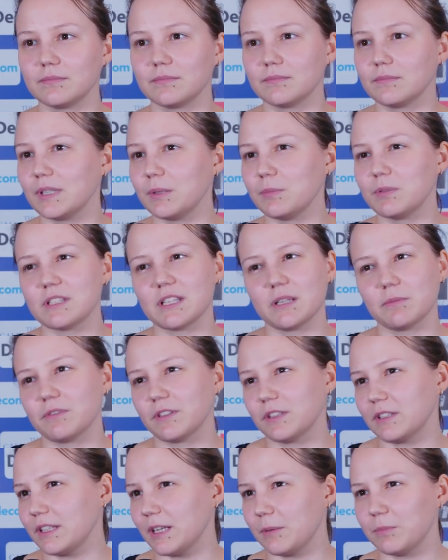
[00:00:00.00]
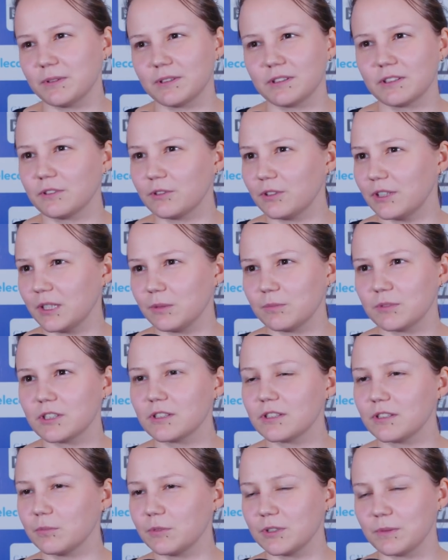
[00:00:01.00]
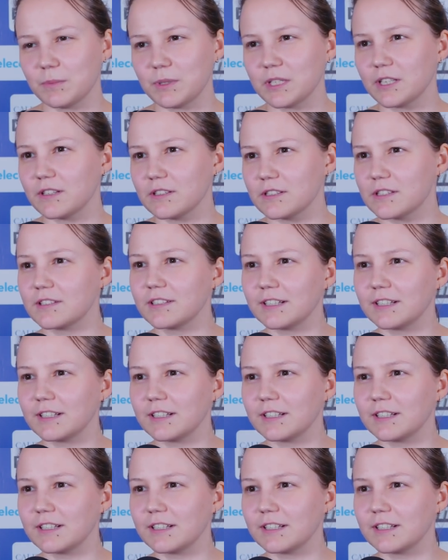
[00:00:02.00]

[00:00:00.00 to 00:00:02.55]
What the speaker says: maybe something happened to him. Maybe he's